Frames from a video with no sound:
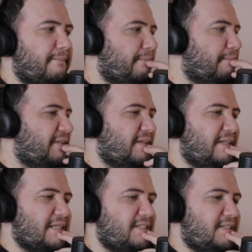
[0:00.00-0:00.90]
But then
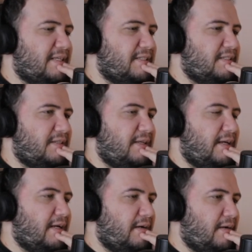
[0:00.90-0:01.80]
that's the
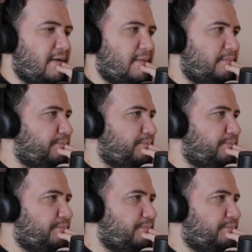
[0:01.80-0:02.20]
thing.